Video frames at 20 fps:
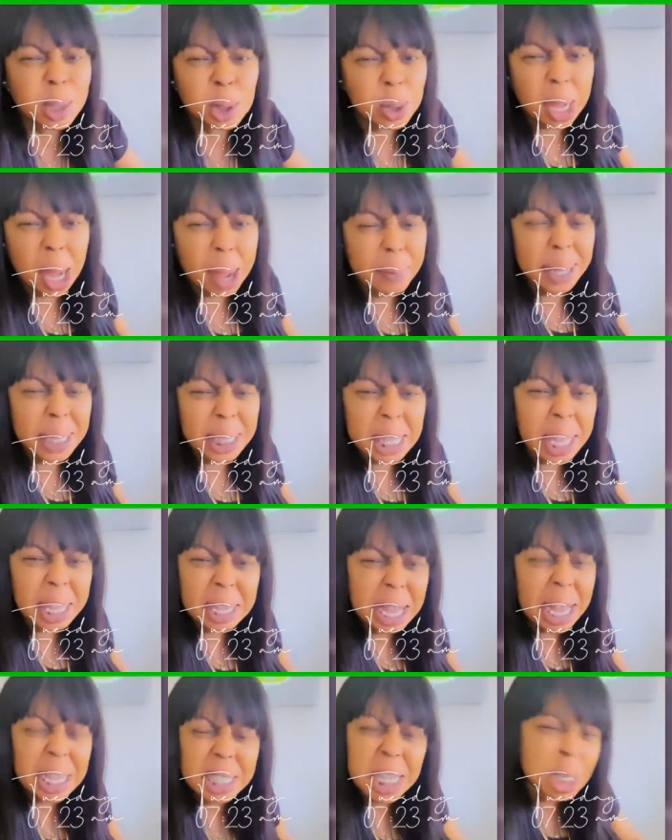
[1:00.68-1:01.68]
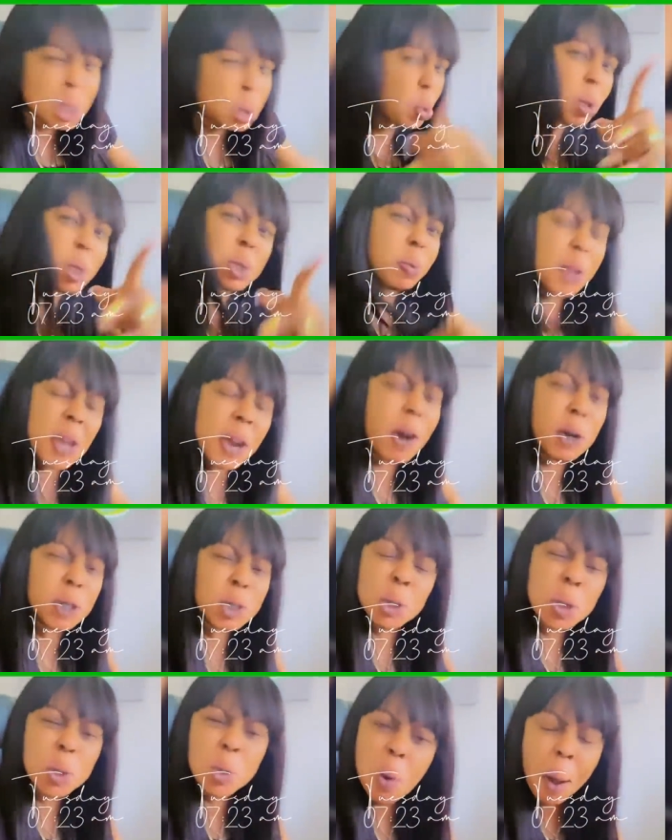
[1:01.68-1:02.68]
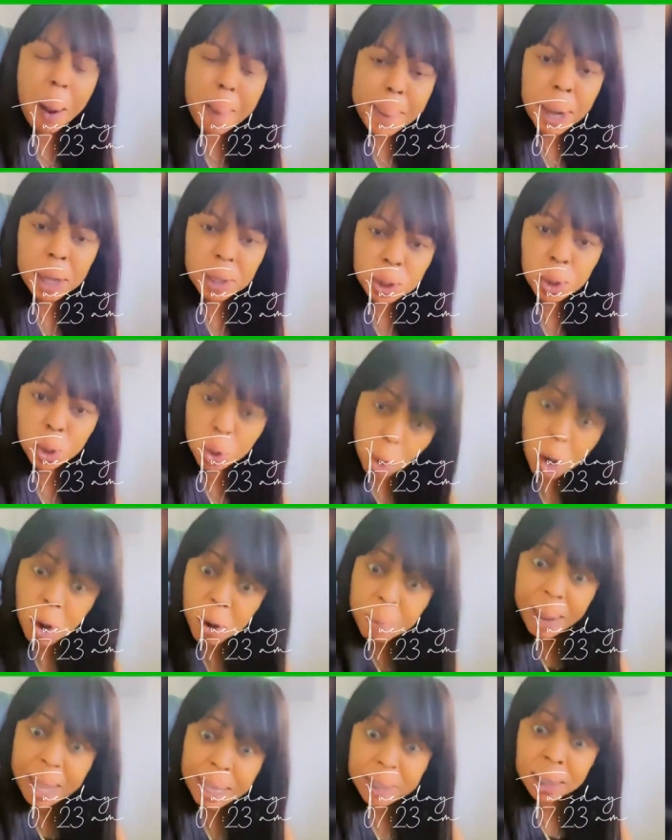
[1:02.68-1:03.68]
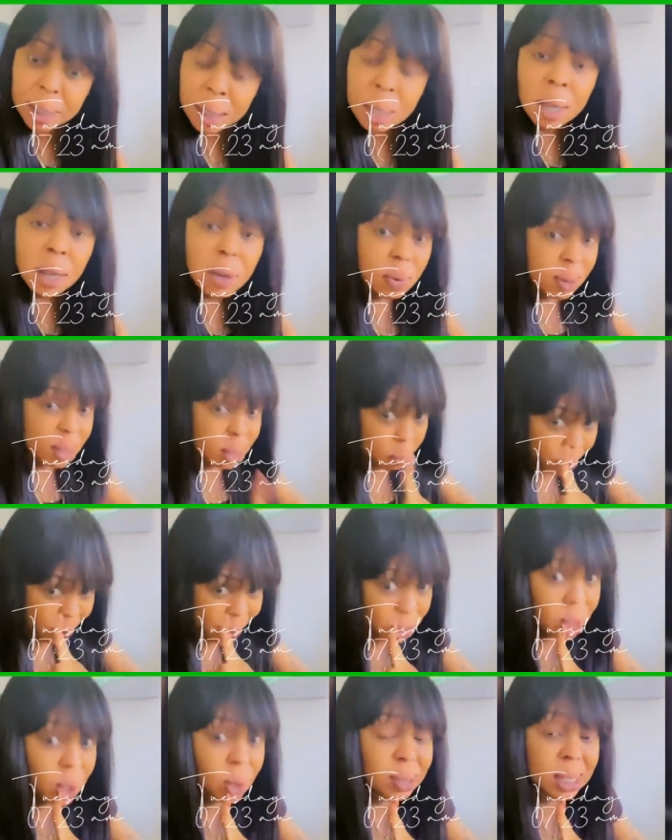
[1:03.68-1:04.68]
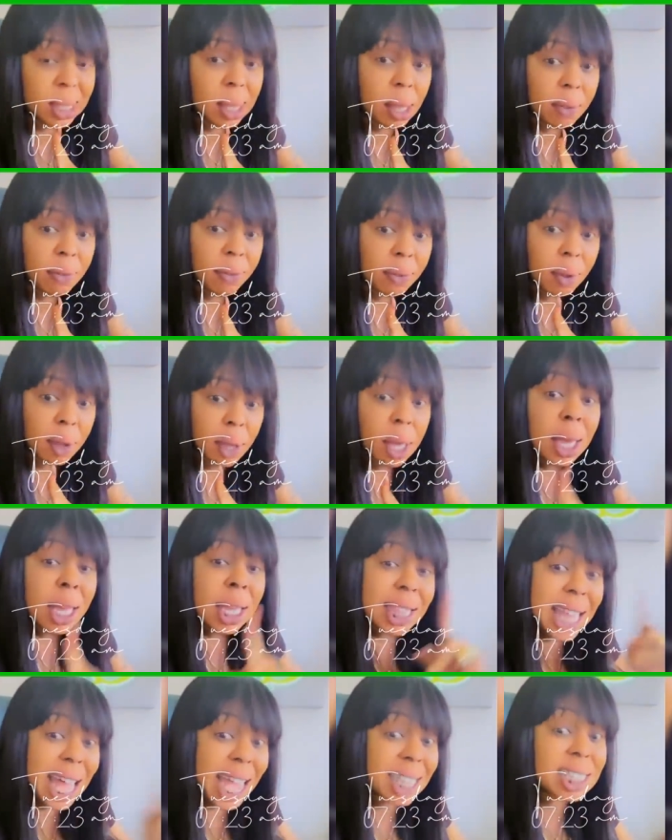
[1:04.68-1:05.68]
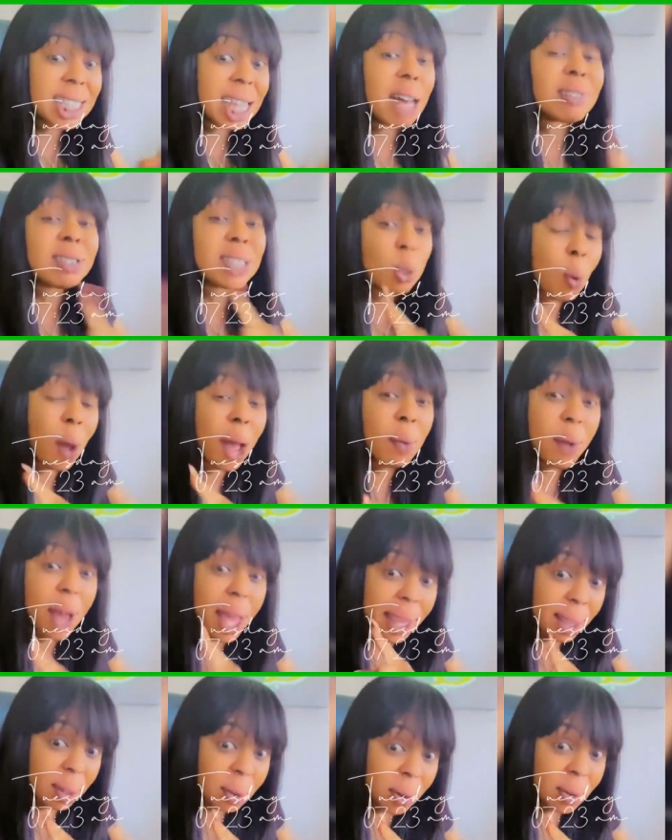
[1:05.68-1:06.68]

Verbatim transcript: want us to come and tell Ghanaians what we also know about you. Young man, respect yourself. Lighthouse one, why